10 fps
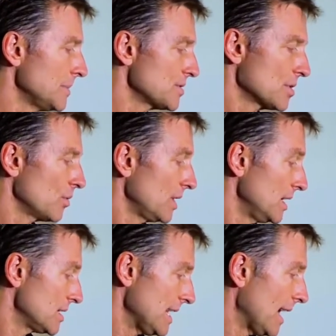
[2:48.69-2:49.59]
I'm not sure what it
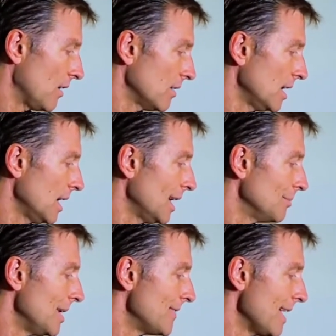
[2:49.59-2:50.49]
is now,
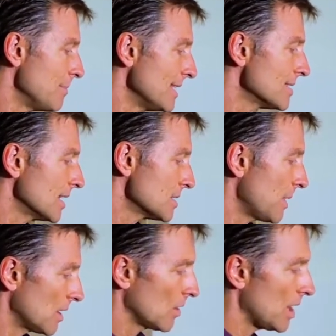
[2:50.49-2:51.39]
but they basically
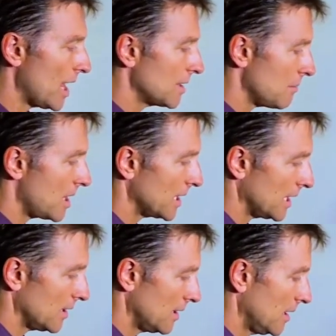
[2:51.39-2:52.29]
spent a lot of
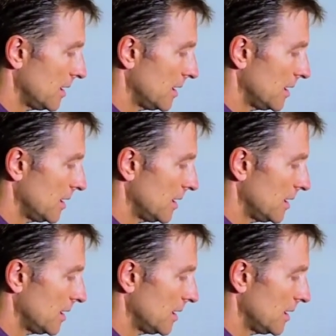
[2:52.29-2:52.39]
money